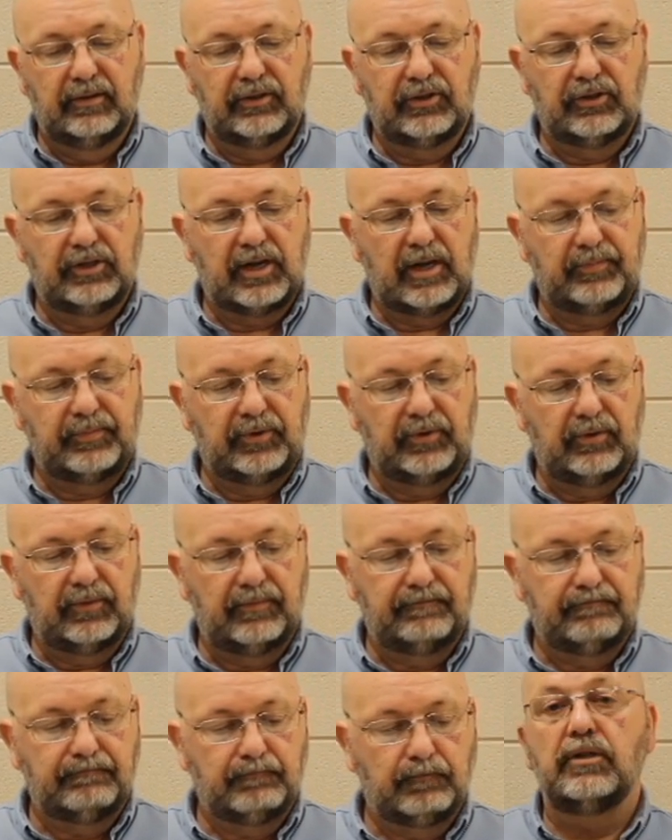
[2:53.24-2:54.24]
chapter.
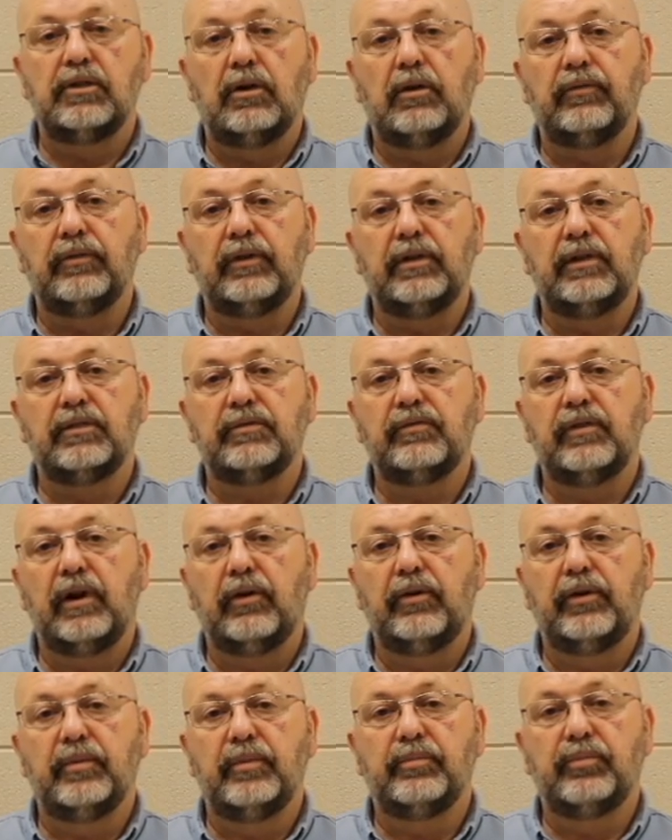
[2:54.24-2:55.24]
Shelving is
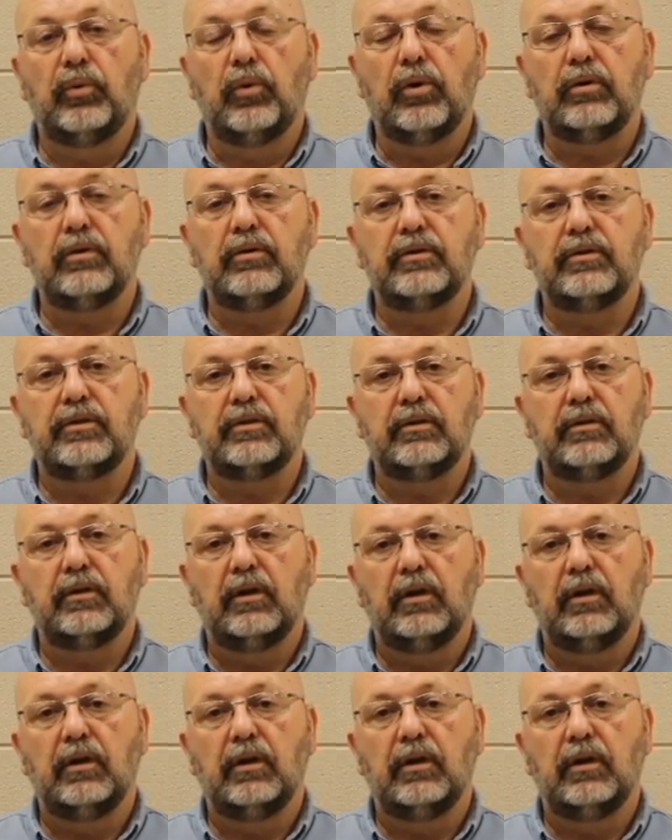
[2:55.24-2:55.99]
very important.